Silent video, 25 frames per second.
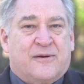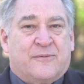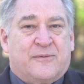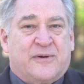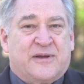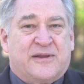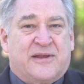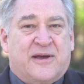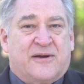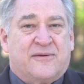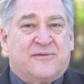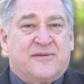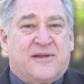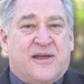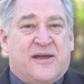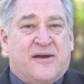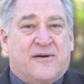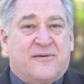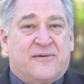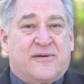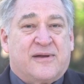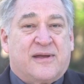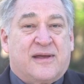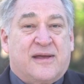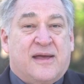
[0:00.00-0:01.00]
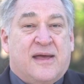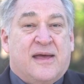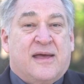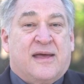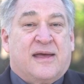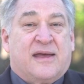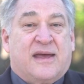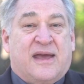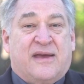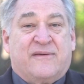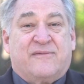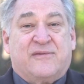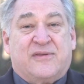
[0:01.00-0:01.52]
We don't know,
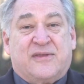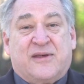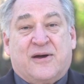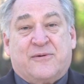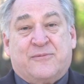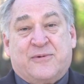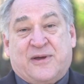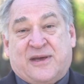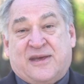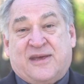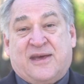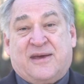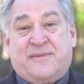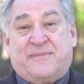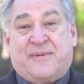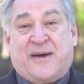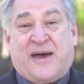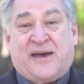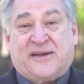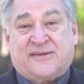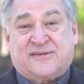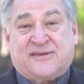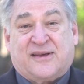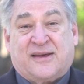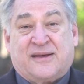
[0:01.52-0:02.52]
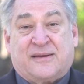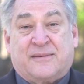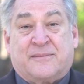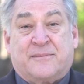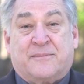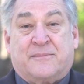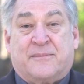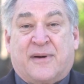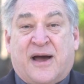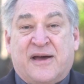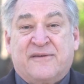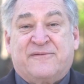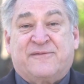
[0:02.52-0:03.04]
even though we keep asking.
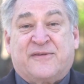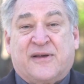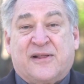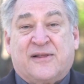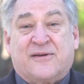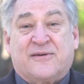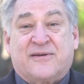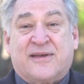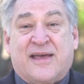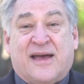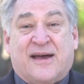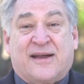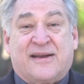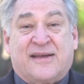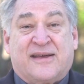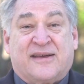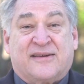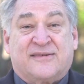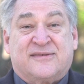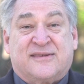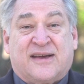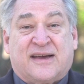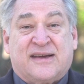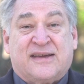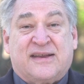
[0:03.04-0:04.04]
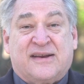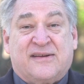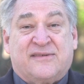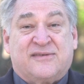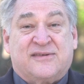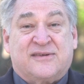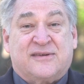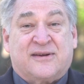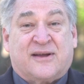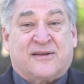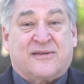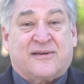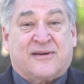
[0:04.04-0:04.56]
My fellow county
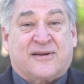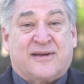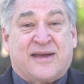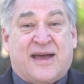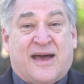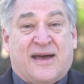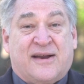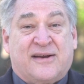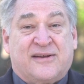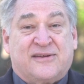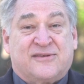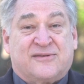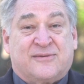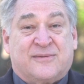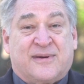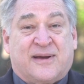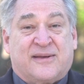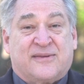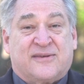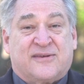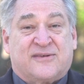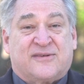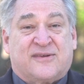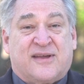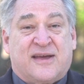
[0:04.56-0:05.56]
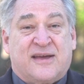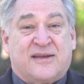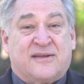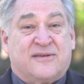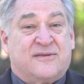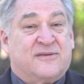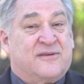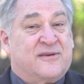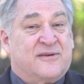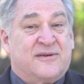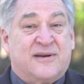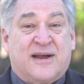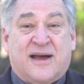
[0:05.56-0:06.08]
executives and other counties around the
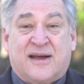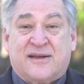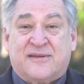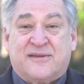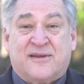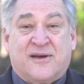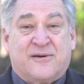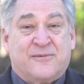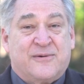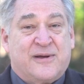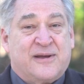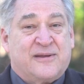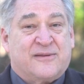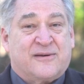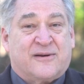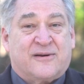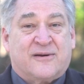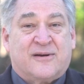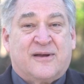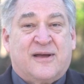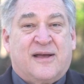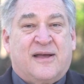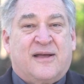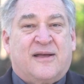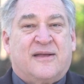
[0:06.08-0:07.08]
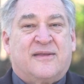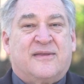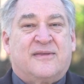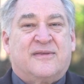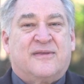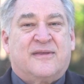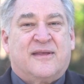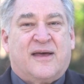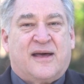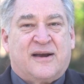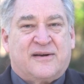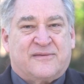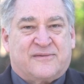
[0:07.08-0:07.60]
state do not know either.
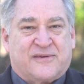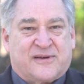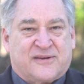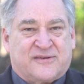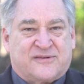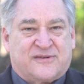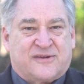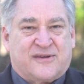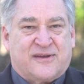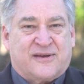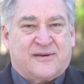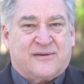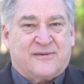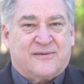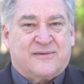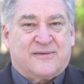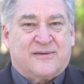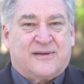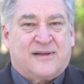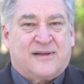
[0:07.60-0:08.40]
None of us do.